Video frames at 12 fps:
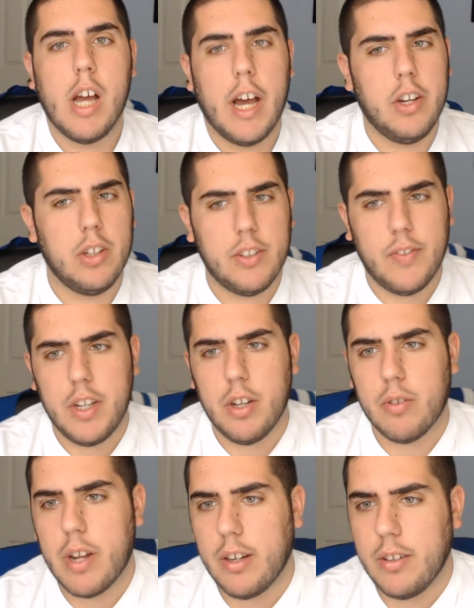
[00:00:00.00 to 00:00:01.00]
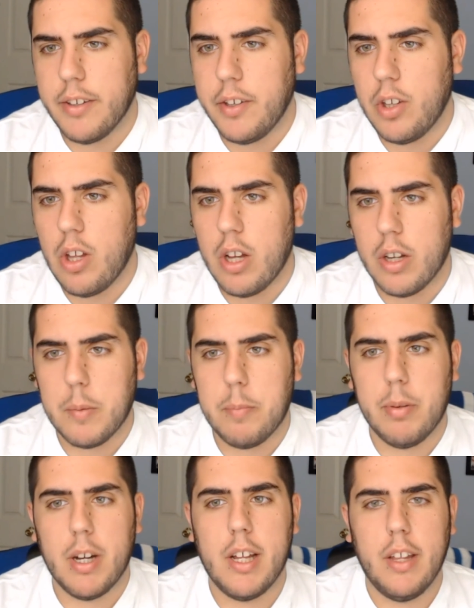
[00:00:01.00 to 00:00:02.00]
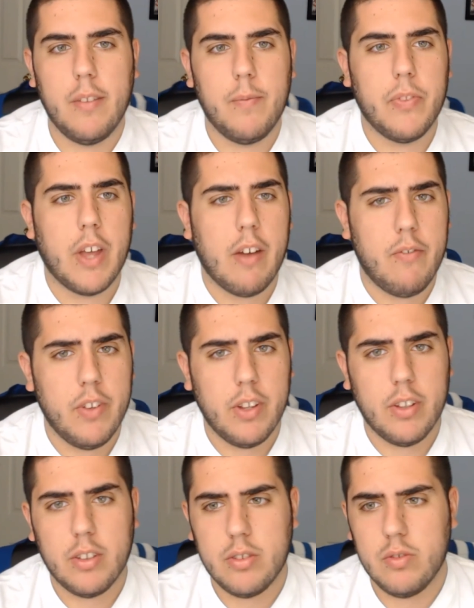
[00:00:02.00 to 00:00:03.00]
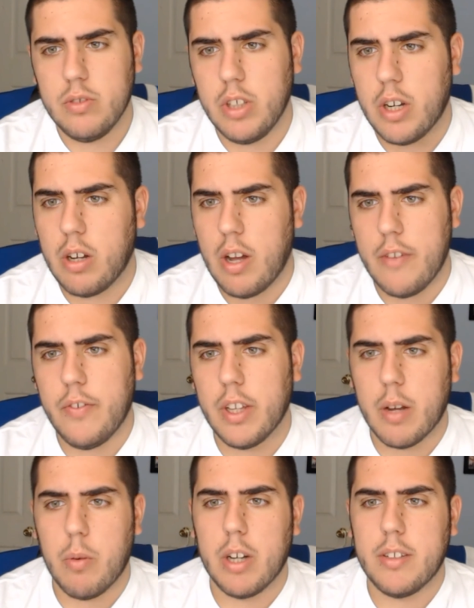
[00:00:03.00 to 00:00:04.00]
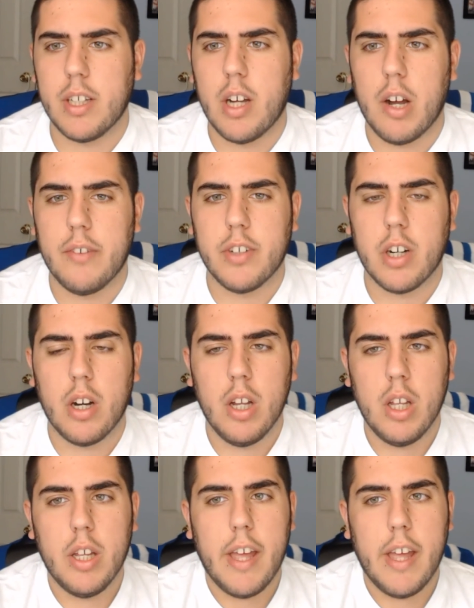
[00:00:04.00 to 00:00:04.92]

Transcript: I know this video ran a little long, but I feel like I wanted to cover